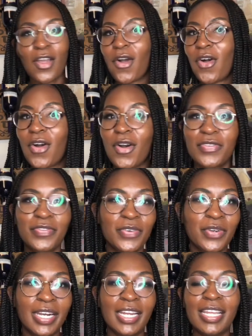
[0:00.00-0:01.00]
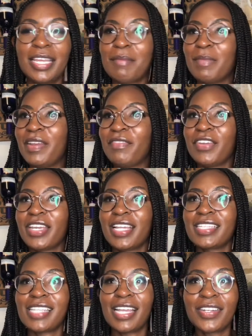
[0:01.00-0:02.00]
all for it. But if your
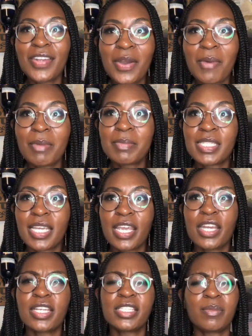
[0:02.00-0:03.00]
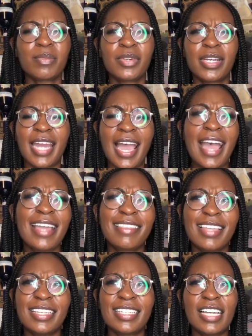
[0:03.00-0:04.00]
kid's like, no, I'm scared, it's important, I
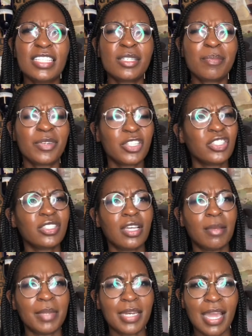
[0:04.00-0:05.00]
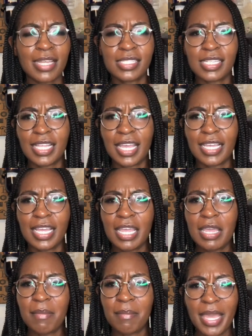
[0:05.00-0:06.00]
think, not to push them and not to like
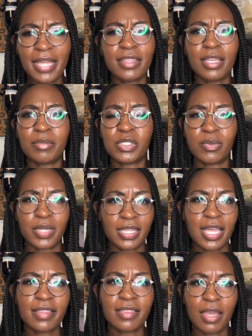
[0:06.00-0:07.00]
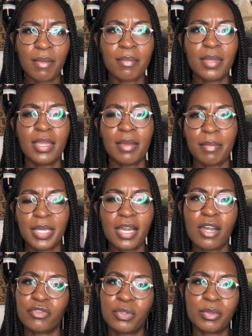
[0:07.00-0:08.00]
make them do it. Let them be
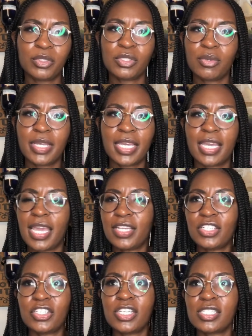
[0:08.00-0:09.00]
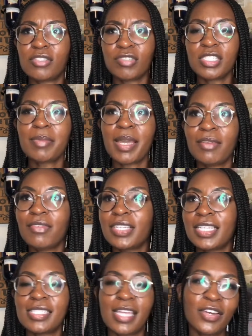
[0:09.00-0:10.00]
comfortable doing it and just respectfully
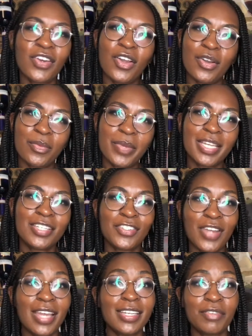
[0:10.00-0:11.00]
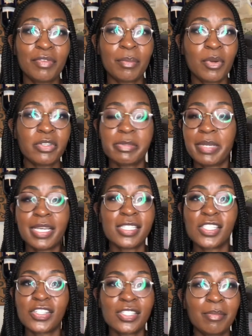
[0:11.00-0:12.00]
say, no, we can try a different pose, because
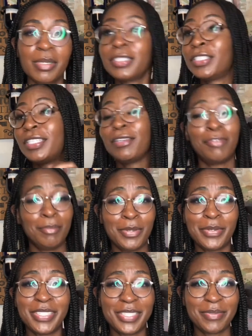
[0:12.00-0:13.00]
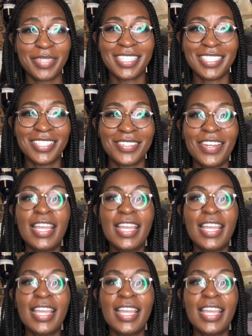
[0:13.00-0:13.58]
there's a bunch of different poses we can do